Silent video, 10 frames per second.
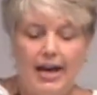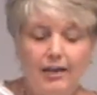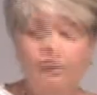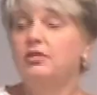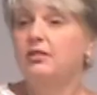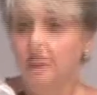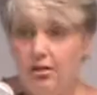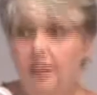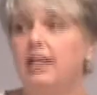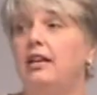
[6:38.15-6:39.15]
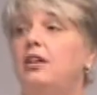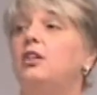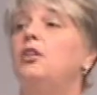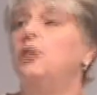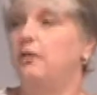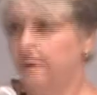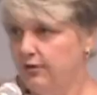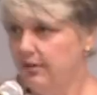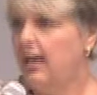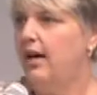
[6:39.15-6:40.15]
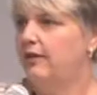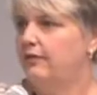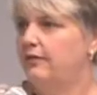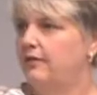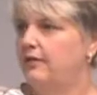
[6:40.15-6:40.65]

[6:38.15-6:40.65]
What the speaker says: I was looking for love.